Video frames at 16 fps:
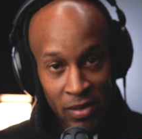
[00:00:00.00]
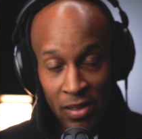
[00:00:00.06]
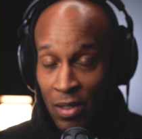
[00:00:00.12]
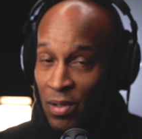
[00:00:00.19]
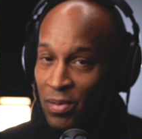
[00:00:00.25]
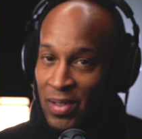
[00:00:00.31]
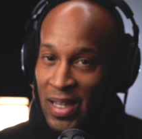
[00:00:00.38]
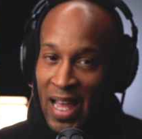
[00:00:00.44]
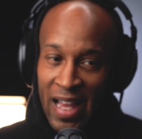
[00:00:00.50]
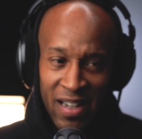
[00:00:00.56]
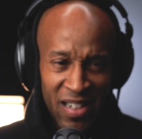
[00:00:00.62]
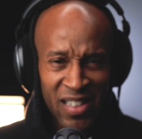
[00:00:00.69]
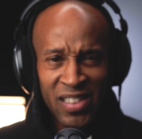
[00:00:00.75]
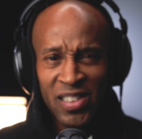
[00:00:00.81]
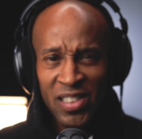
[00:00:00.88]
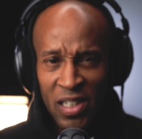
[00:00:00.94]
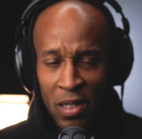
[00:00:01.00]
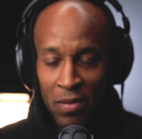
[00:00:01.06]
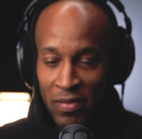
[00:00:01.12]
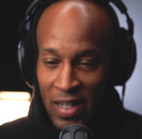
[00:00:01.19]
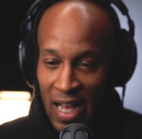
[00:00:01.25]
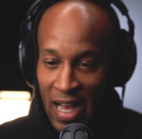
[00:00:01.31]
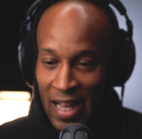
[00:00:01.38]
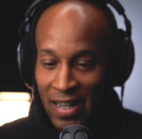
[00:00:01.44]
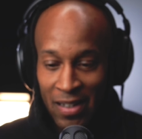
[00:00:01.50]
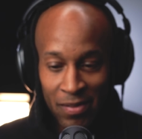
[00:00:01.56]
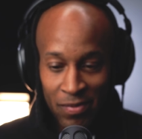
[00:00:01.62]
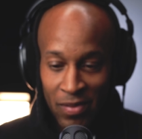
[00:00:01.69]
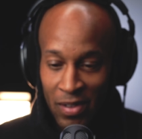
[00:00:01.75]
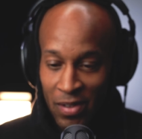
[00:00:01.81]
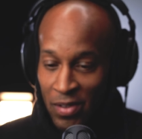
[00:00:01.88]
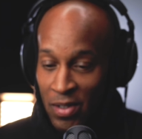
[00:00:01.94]
So that in itself kind of
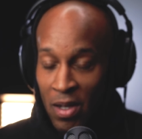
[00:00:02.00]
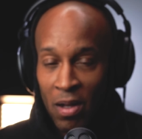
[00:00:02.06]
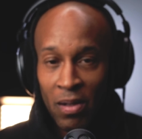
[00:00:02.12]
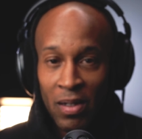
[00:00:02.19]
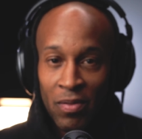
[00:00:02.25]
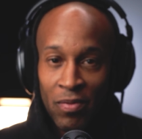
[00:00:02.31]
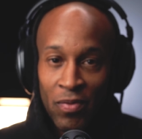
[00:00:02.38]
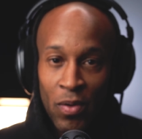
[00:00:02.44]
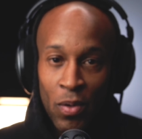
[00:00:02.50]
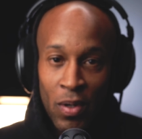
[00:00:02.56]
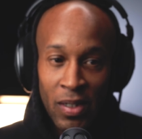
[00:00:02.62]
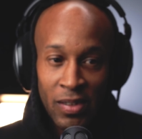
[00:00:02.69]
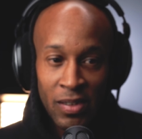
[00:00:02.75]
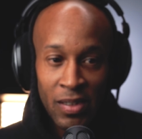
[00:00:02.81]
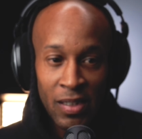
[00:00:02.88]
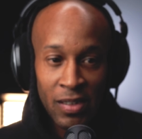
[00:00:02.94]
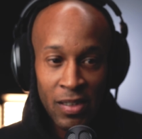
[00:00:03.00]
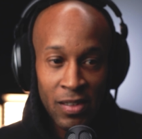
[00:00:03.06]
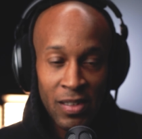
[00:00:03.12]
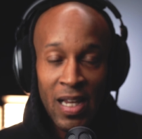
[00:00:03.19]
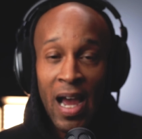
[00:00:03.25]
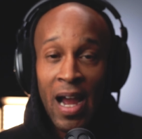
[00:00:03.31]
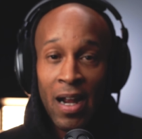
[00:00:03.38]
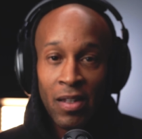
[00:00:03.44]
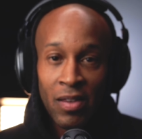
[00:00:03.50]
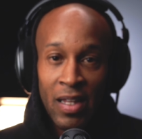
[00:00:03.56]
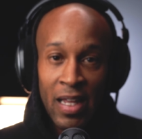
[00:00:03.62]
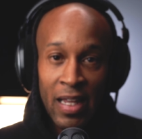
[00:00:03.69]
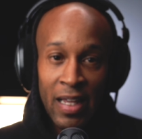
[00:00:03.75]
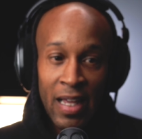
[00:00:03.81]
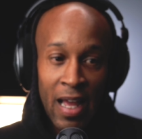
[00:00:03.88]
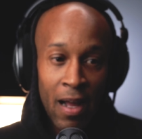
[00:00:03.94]
null and voids this entire
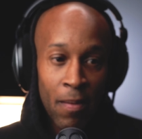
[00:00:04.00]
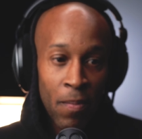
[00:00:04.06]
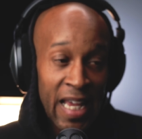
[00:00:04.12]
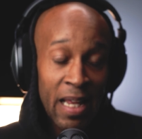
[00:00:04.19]
thing out.